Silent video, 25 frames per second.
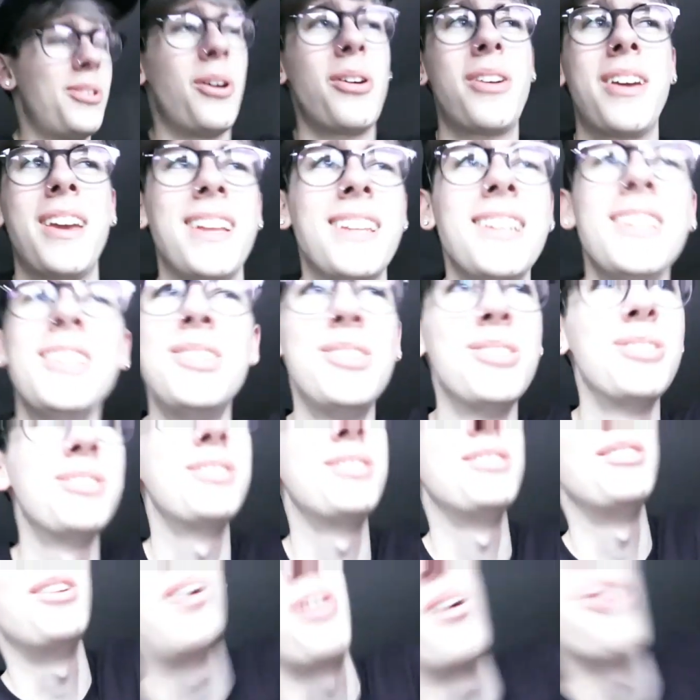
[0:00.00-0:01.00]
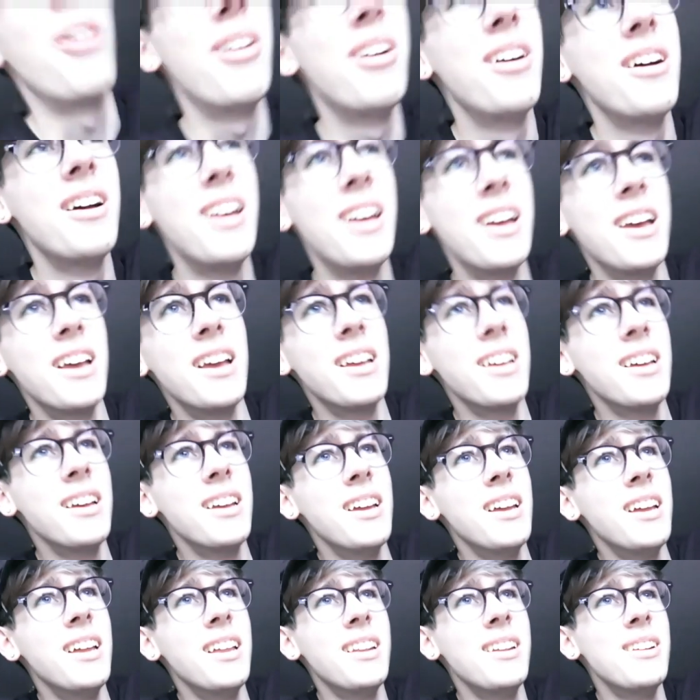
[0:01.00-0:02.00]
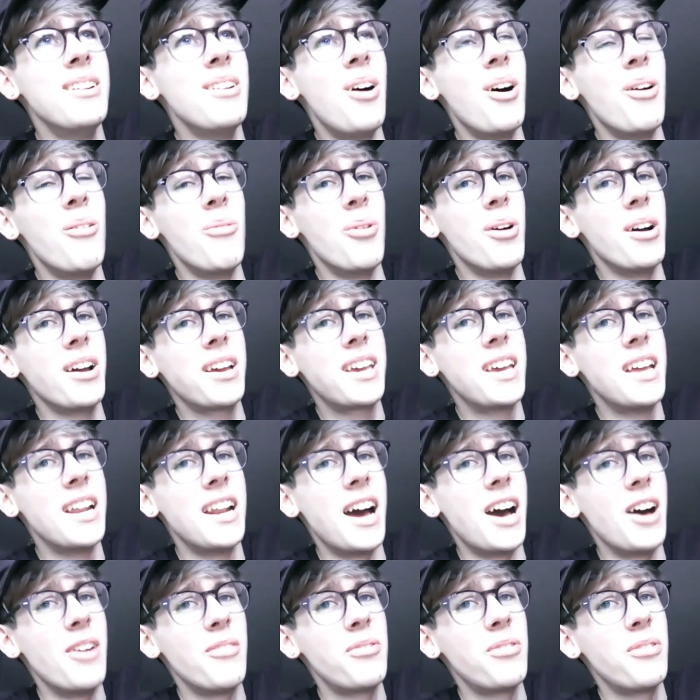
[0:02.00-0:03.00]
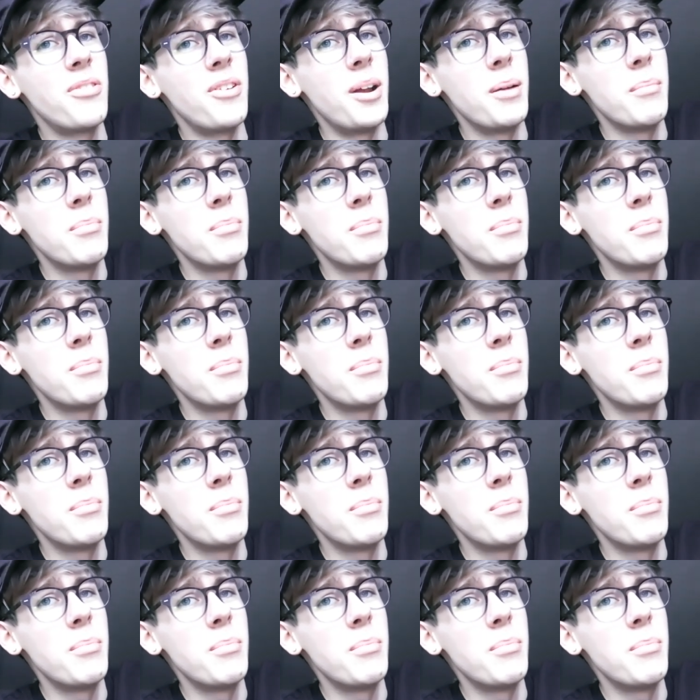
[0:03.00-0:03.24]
vlogging just not not working out for